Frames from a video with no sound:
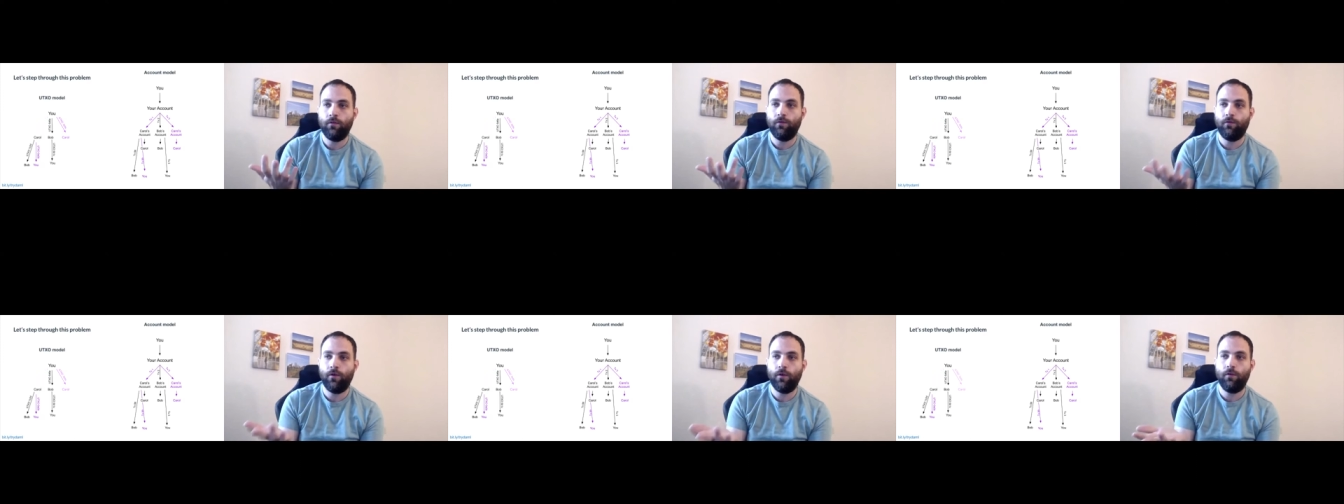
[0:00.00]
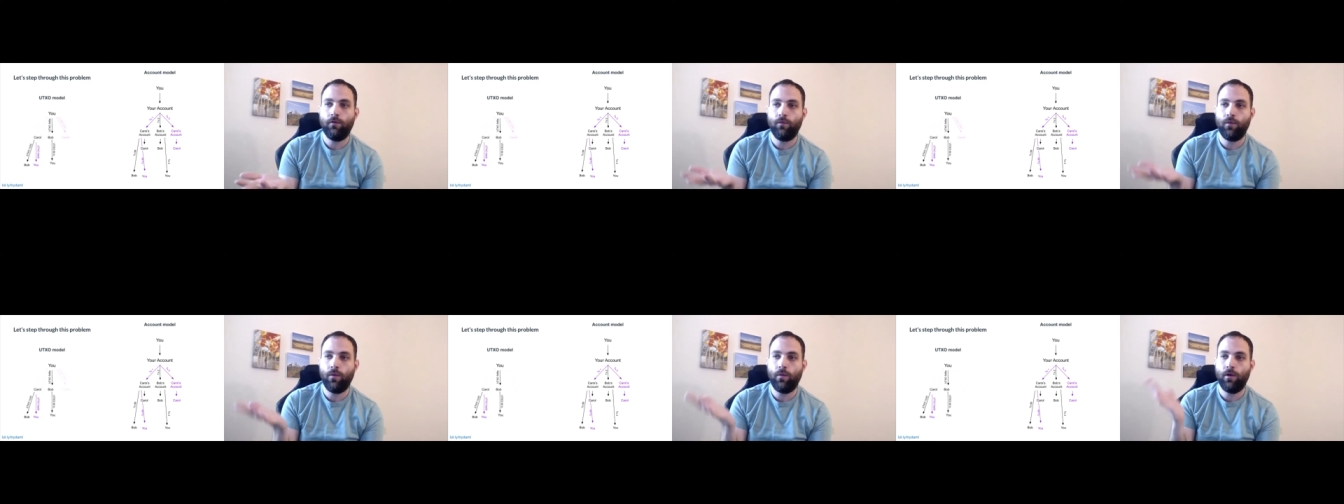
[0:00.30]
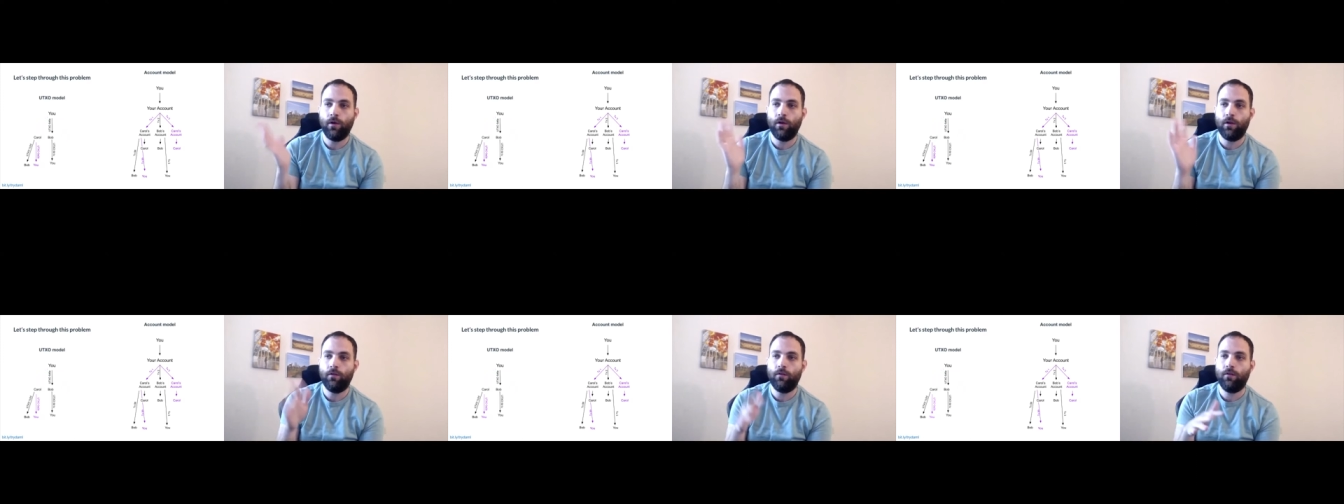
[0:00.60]
First, what we're
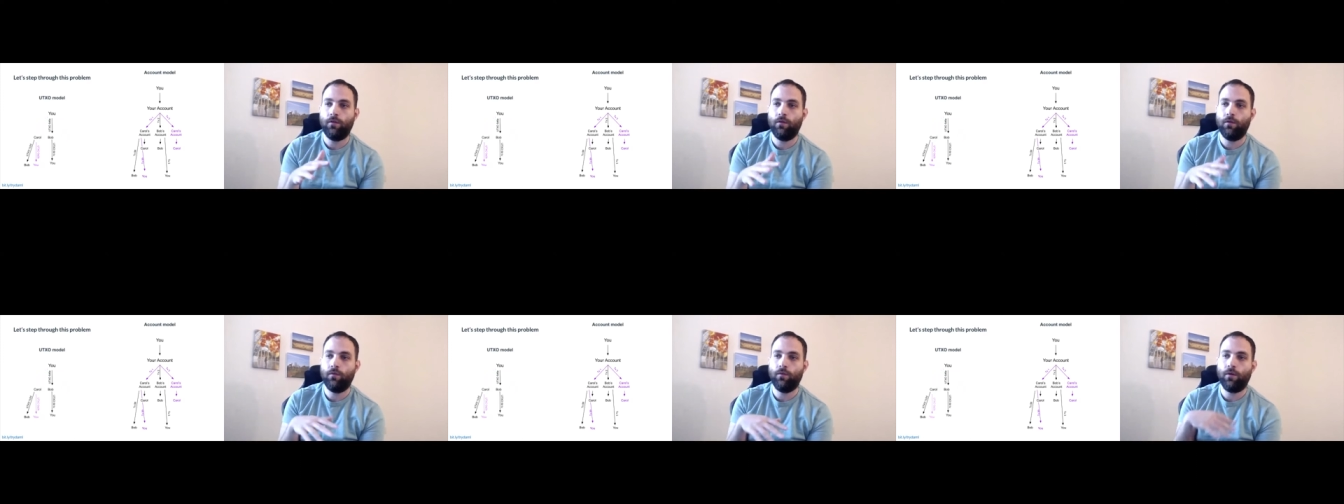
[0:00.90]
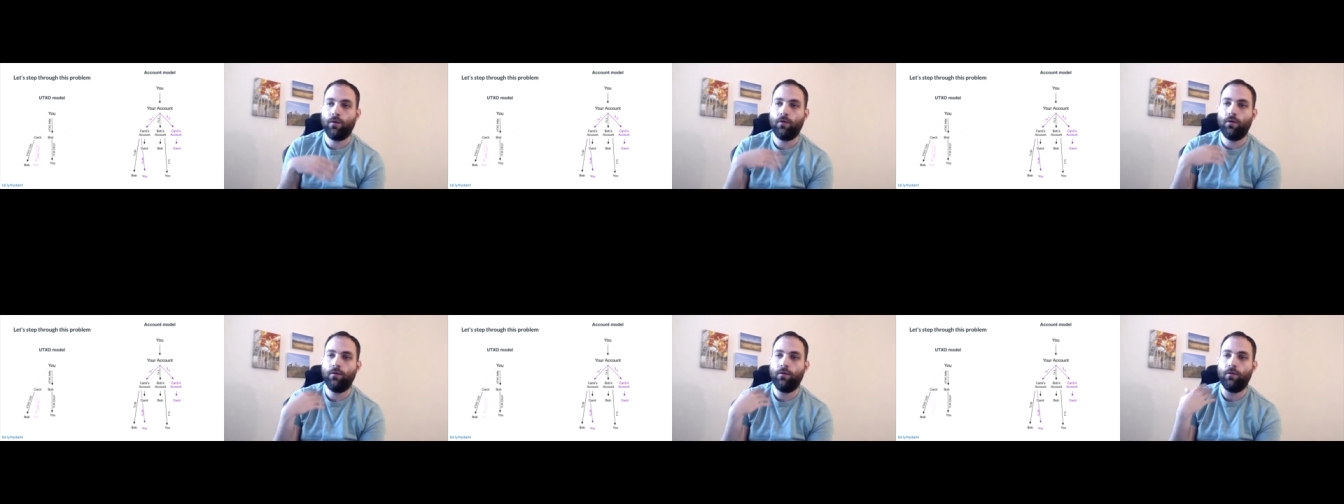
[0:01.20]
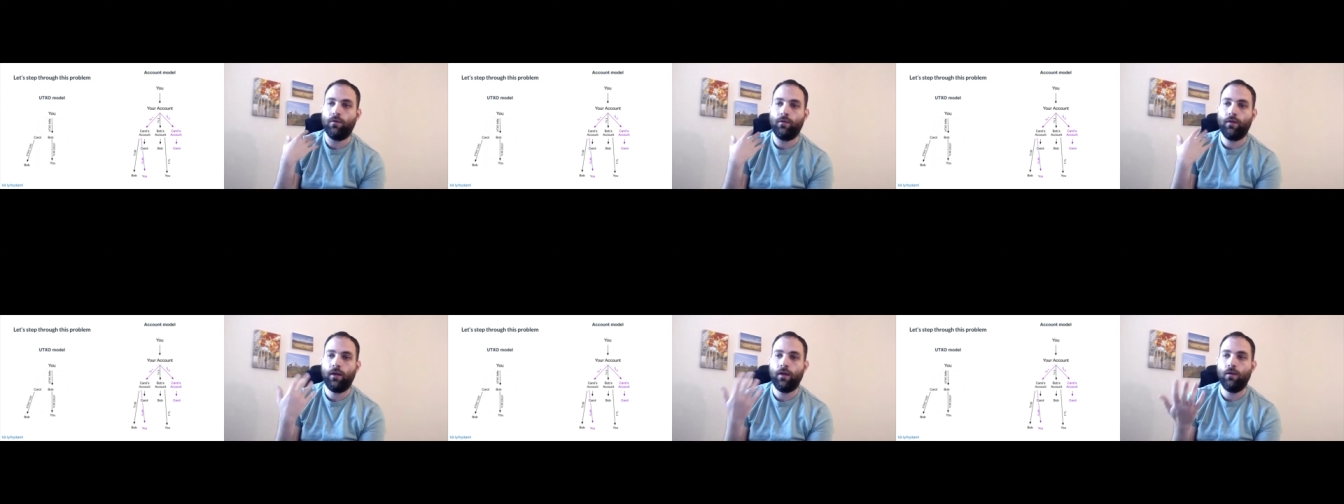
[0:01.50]
going to do is we're going
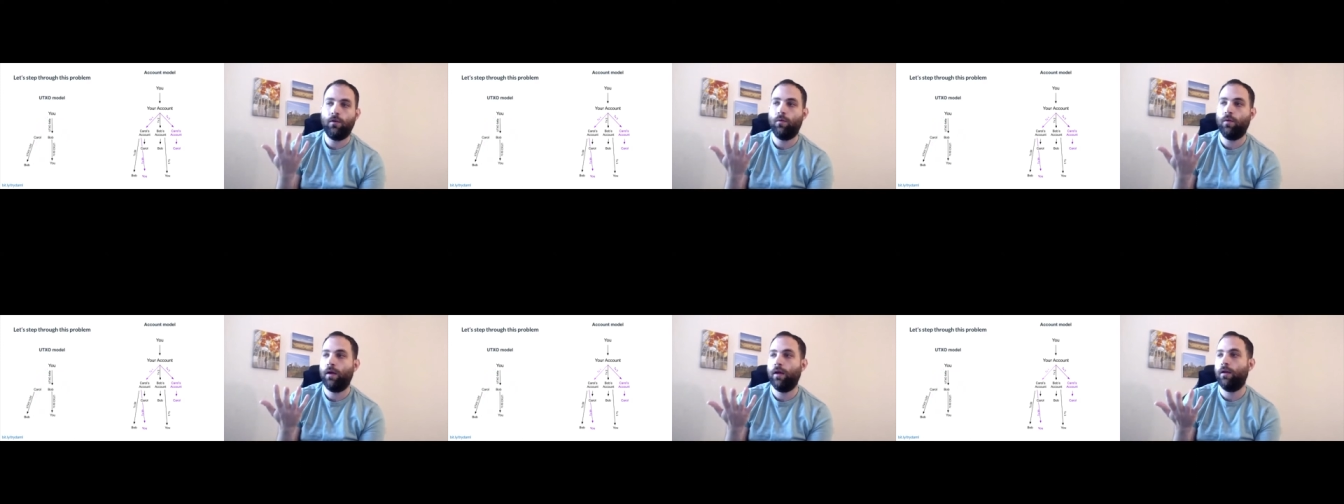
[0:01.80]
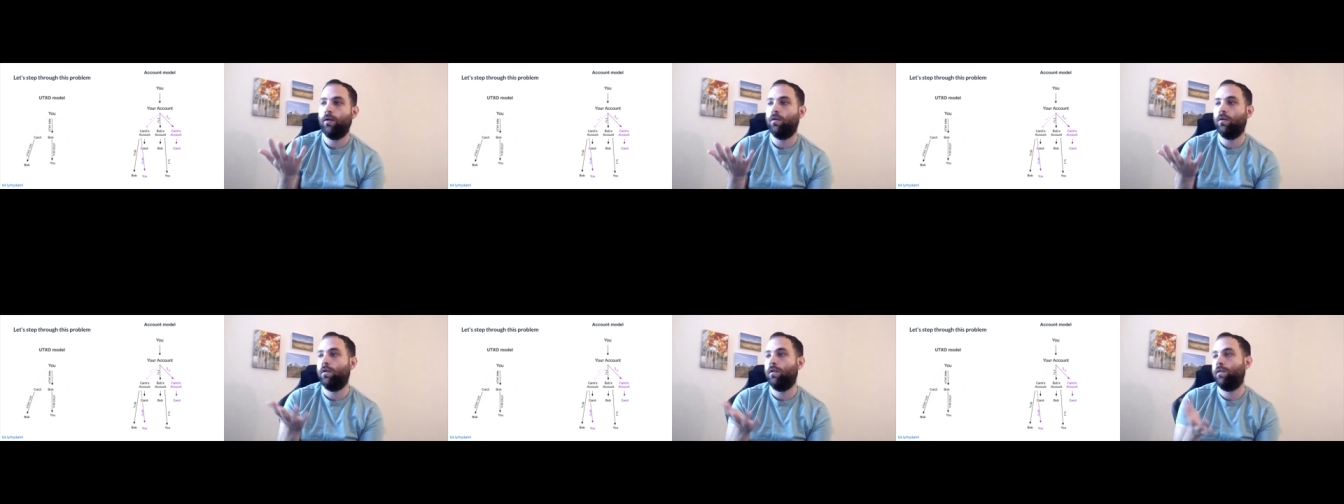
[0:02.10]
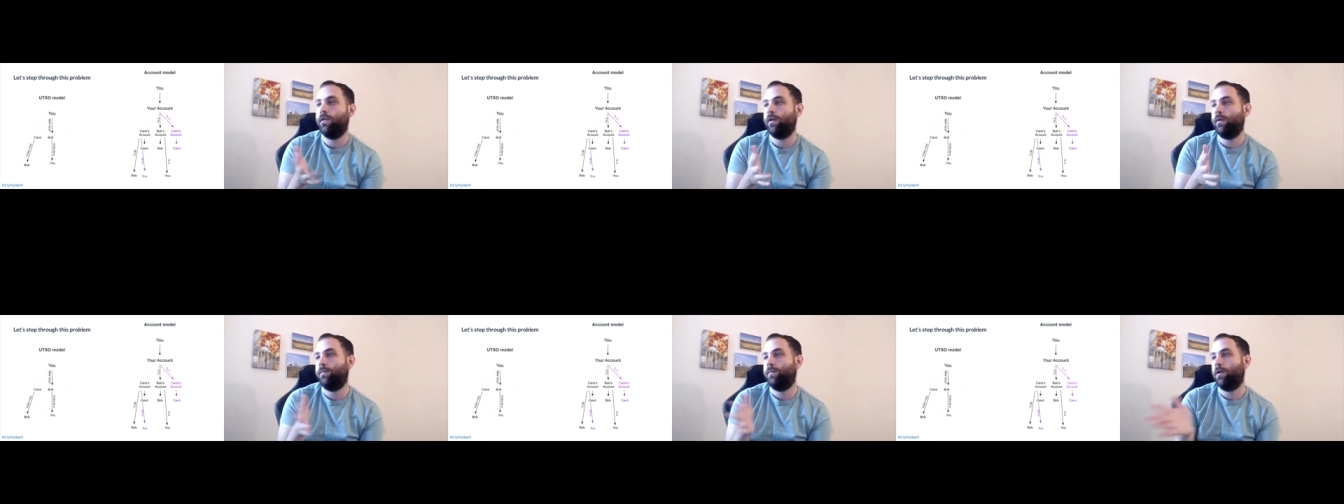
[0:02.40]
to take away all
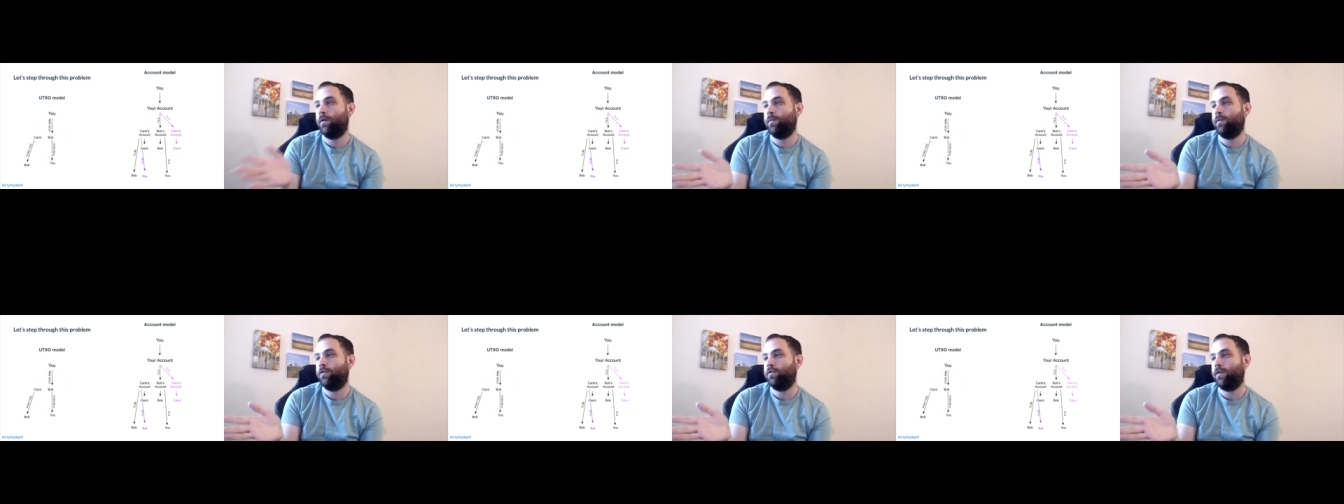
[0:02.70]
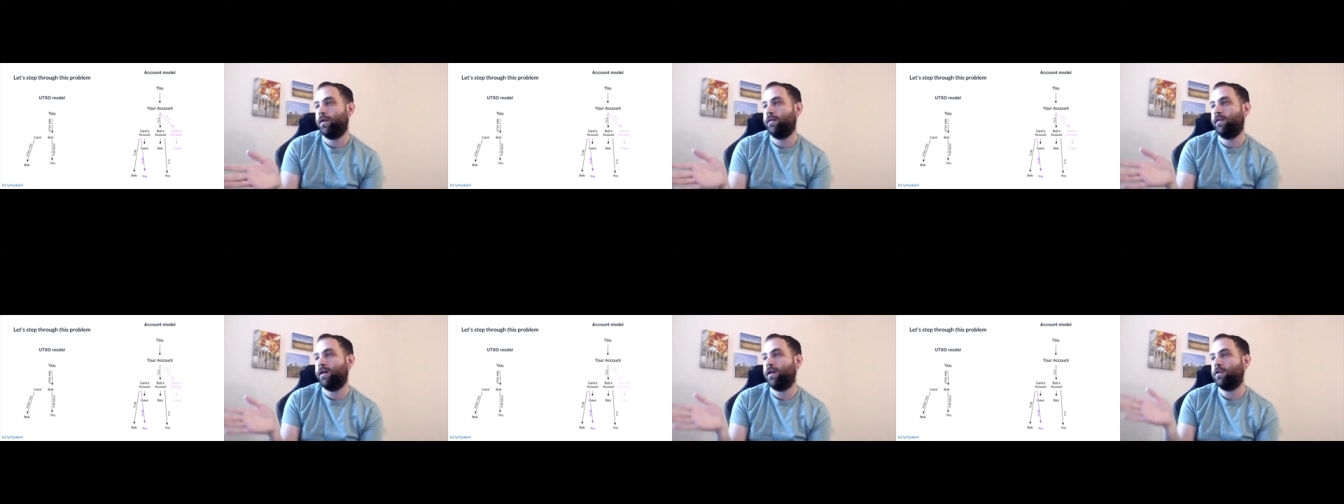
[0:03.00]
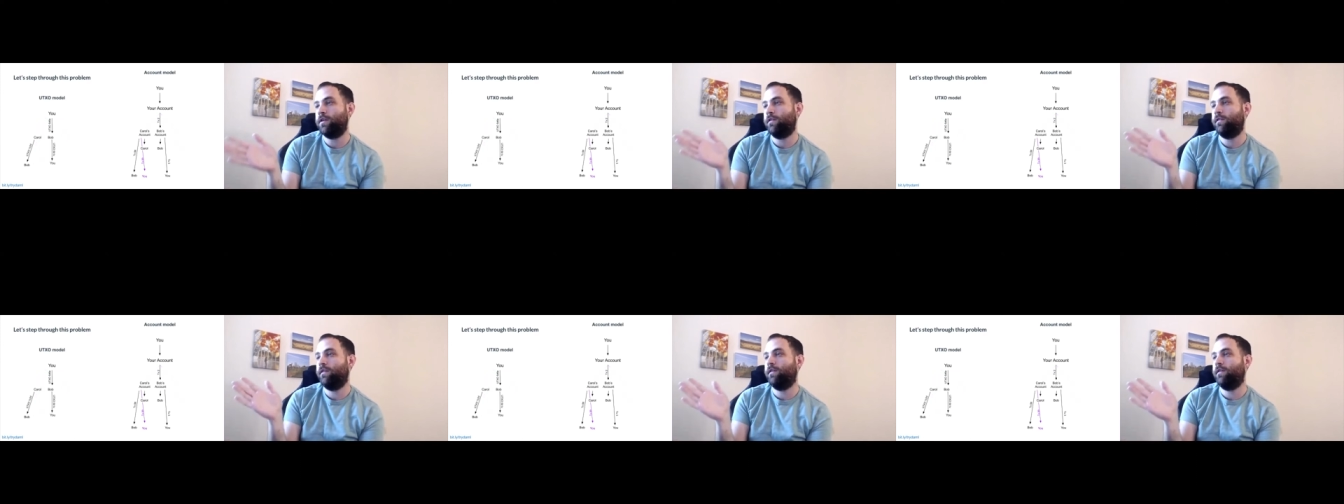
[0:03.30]
the purple transactions.